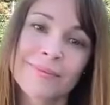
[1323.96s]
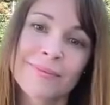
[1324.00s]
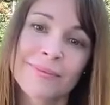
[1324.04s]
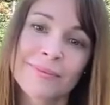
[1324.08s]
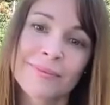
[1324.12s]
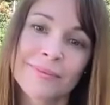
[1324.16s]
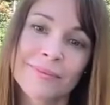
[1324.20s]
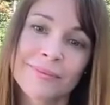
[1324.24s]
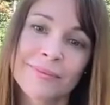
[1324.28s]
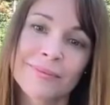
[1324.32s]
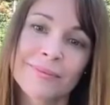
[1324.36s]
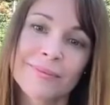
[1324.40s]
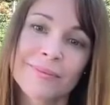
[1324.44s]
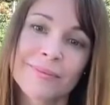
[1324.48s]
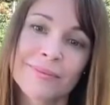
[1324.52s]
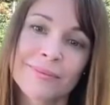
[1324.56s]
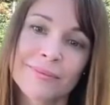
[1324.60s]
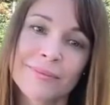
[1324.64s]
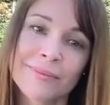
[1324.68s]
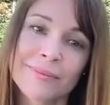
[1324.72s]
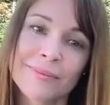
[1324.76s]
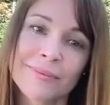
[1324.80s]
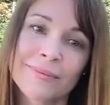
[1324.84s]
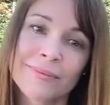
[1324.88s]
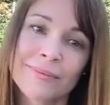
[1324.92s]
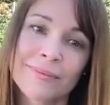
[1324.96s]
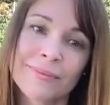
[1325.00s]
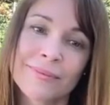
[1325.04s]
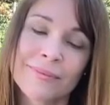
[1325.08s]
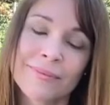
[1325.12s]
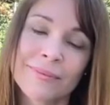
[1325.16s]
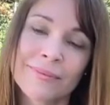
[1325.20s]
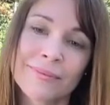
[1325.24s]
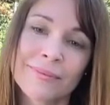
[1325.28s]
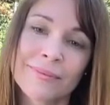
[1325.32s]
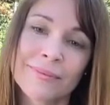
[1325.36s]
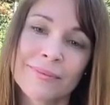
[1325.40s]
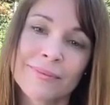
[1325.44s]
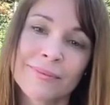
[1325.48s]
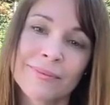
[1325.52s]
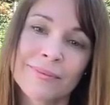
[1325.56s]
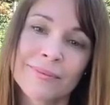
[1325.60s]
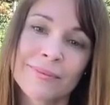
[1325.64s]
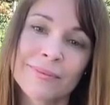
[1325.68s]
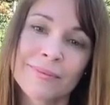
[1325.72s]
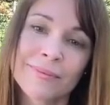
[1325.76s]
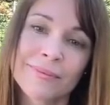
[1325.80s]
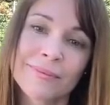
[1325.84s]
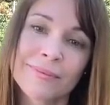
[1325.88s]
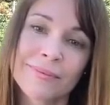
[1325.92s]

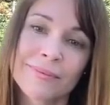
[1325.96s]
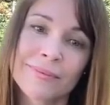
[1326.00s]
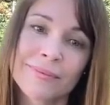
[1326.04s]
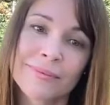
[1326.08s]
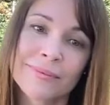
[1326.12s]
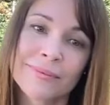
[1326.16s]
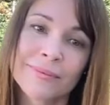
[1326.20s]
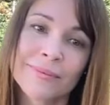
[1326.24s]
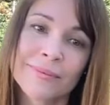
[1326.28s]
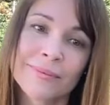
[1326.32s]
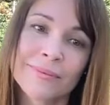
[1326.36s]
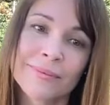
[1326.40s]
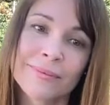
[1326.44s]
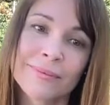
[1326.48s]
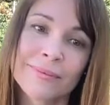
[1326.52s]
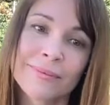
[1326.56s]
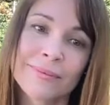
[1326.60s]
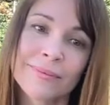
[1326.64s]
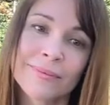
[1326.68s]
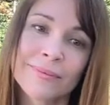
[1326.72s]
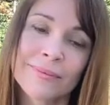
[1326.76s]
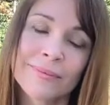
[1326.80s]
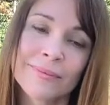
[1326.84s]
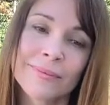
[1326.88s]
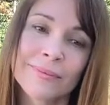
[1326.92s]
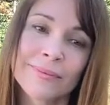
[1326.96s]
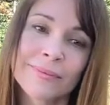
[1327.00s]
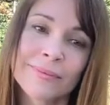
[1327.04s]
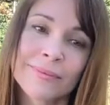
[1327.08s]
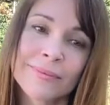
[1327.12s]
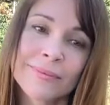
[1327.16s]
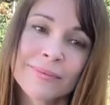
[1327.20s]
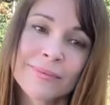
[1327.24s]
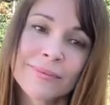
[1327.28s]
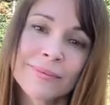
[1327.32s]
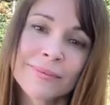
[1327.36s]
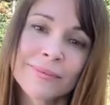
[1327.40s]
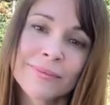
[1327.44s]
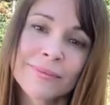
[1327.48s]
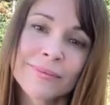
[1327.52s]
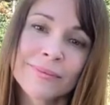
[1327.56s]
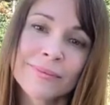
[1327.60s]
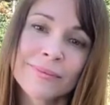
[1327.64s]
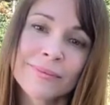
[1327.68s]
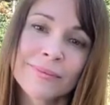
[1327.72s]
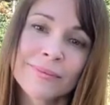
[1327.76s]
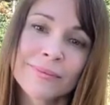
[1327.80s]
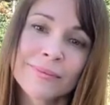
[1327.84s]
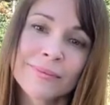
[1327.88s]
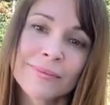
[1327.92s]

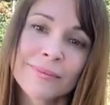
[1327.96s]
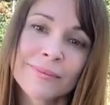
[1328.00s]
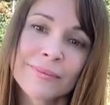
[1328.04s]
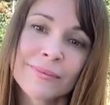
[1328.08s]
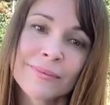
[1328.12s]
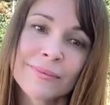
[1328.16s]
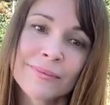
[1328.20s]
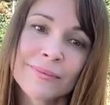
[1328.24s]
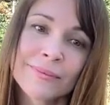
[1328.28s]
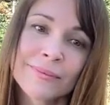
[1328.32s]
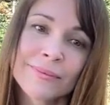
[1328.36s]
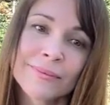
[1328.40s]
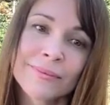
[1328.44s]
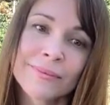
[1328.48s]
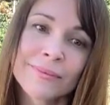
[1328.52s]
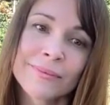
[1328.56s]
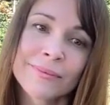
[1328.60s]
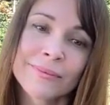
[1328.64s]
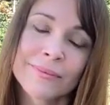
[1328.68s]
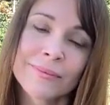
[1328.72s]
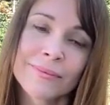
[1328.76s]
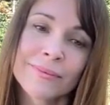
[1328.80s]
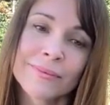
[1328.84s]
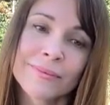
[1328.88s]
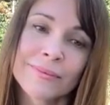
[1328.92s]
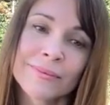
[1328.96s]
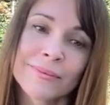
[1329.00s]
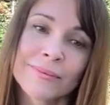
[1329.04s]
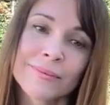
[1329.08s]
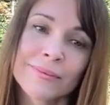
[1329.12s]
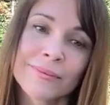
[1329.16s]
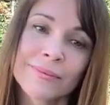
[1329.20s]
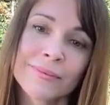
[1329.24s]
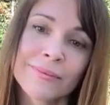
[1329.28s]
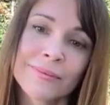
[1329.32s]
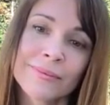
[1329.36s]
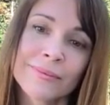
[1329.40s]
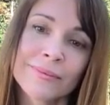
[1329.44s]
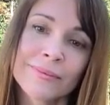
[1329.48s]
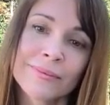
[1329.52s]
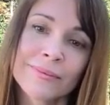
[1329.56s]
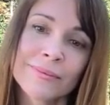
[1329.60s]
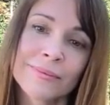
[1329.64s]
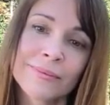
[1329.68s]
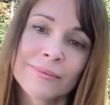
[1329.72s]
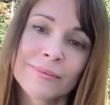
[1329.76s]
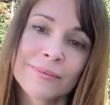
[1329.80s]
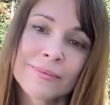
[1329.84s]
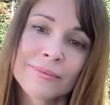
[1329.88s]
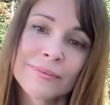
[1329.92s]

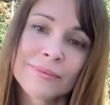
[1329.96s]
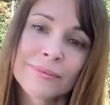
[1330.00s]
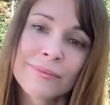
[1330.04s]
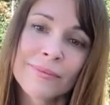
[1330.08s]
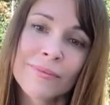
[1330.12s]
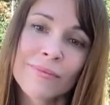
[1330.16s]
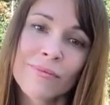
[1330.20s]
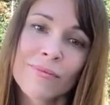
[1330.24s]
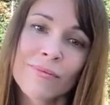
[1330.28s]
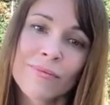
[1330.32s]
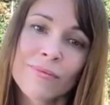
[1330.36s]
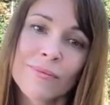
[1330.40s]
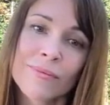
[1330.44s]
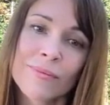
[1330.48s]
(silent)